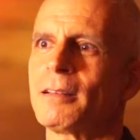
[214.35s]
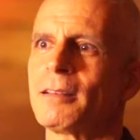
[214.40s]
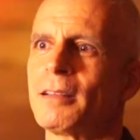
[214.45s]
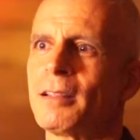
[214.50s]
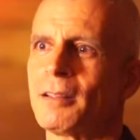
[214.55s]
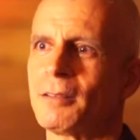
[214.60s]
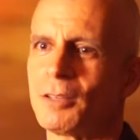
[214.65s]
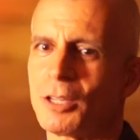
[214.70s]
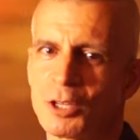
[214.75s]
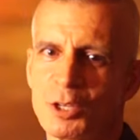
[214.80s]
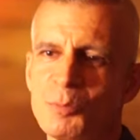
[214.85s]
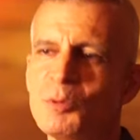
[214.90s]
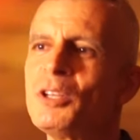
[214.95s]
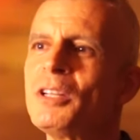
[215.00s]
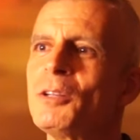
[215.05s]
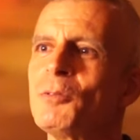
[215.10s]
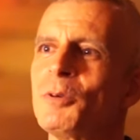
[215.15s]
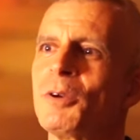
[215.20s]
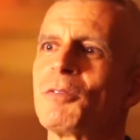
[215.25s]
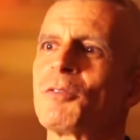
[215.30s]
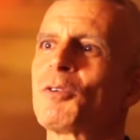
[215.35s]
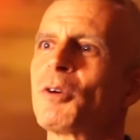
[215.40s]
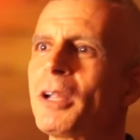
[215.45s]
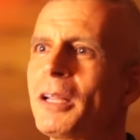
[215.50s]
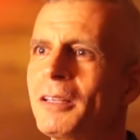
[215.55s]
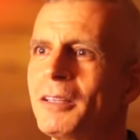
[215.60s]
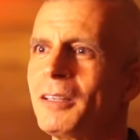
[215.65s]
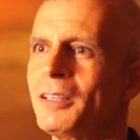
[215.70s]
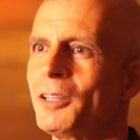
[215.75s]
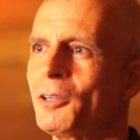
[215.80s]
the community we've
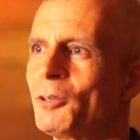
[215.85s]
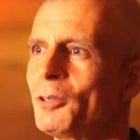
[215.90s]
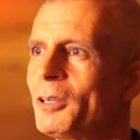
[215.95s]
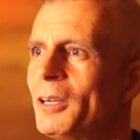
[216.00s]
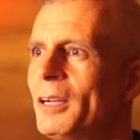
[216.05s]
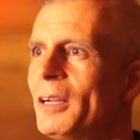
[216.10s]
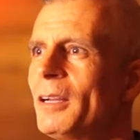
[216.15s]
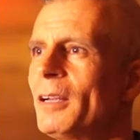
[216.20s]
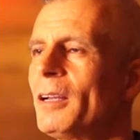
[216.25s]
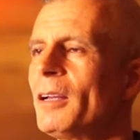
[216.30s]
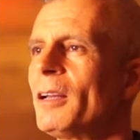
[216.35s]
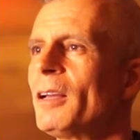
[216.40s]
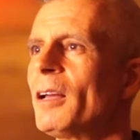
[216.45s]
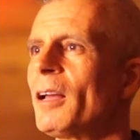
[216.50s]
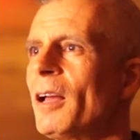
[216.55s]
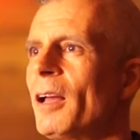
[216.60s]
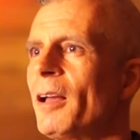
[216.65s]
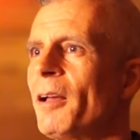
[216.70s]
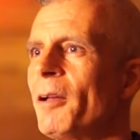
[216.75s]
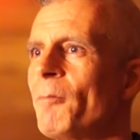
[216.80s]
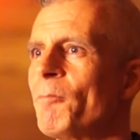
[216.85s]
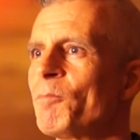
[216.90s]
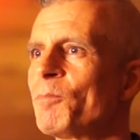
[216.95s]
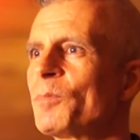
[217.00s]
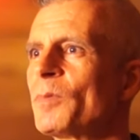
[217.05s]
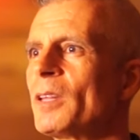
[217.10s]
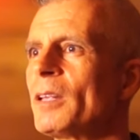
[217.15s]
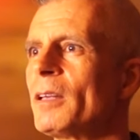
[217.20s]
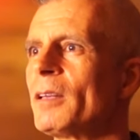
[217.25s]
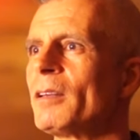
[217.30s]
created here,
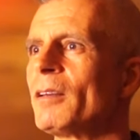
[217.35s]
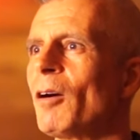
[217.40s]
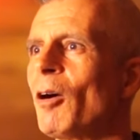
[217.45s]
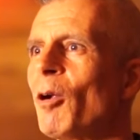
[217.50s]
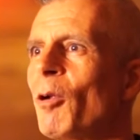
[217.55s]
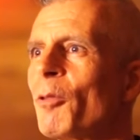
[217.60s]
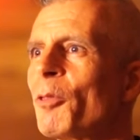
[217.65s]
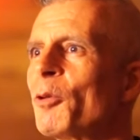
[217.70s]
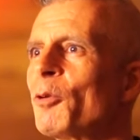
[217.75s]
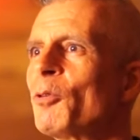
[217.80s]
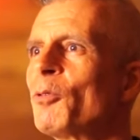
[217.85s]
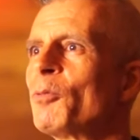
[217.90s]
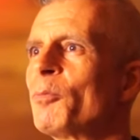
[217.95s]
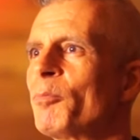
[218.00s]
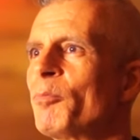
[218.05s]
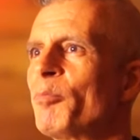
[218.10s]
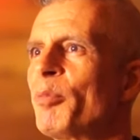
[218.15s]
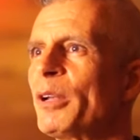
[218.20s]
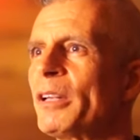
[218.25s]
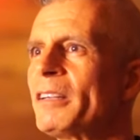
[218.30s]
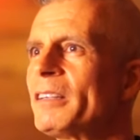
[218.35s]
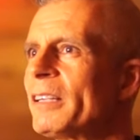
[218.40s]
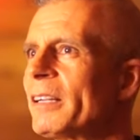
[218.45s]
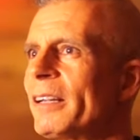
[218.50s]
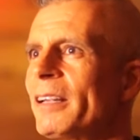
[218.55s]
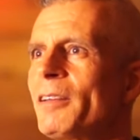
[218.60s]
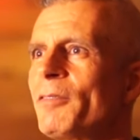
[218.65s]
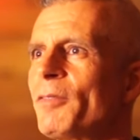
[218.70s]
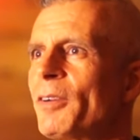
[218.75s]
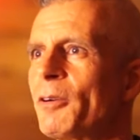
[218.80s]
although
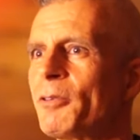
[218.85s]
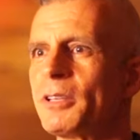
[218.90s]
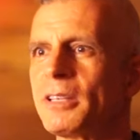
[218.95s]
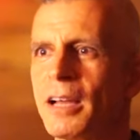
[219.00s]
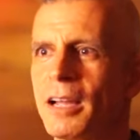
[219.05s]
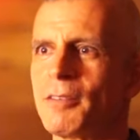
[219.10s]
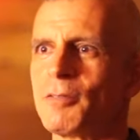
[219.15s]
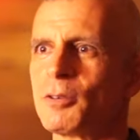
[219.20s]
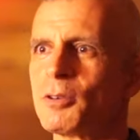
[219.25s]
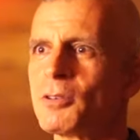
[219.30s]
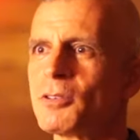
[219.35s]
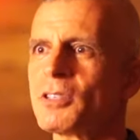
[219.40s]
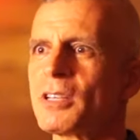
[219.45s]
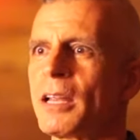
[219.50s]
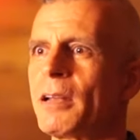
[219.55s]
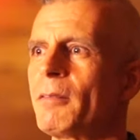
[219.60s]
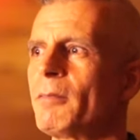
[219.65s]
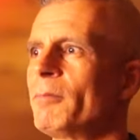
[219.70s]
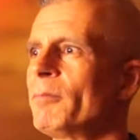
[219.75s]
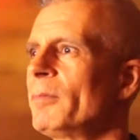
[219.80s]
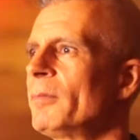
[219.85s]
politically very diverse and